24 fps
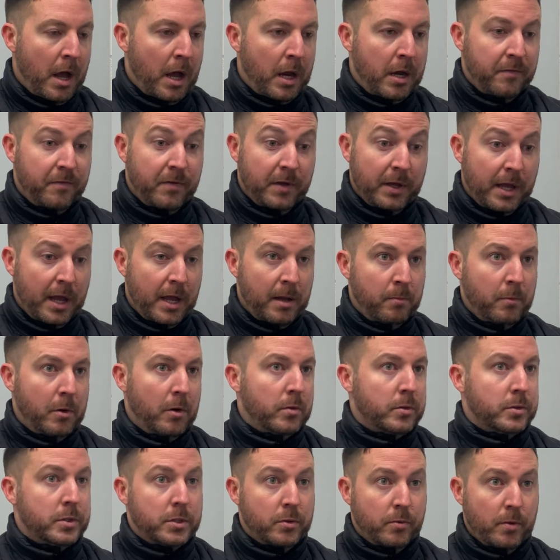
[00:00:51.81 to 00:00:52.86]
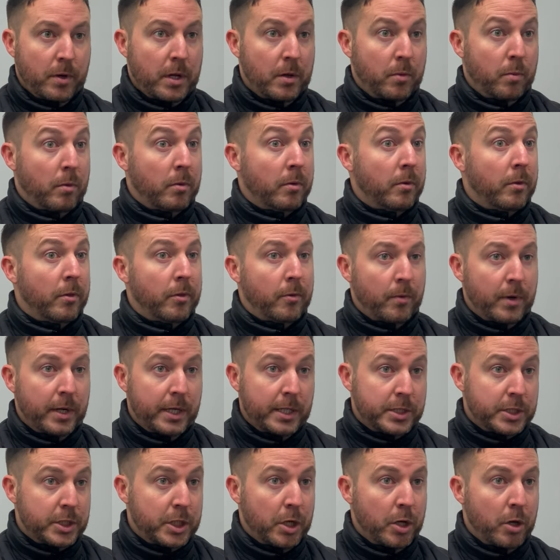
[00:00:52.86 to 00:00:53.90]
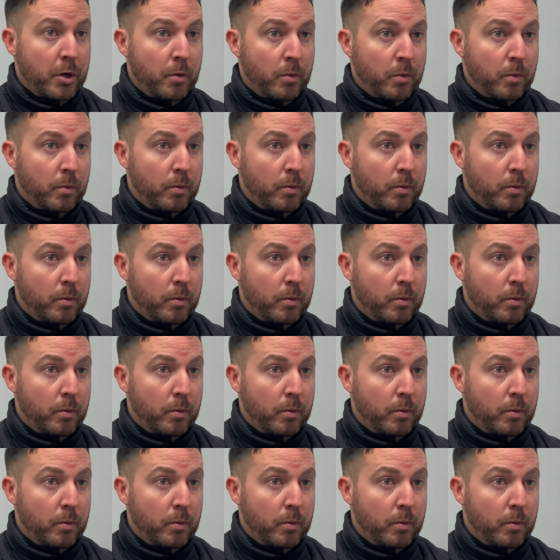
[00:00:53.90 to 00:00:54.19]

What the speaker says: And if the game goes 3-1, 3-2,